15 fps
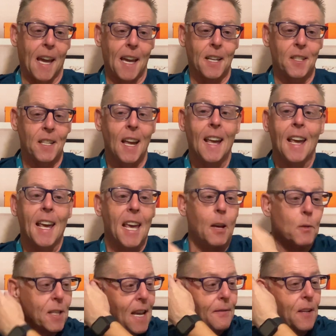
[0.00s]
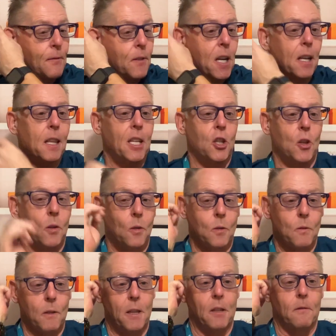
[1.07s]
aids. He was having real issues
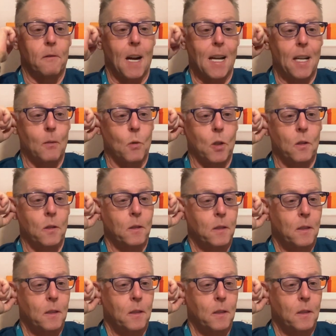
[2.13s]
with the right one.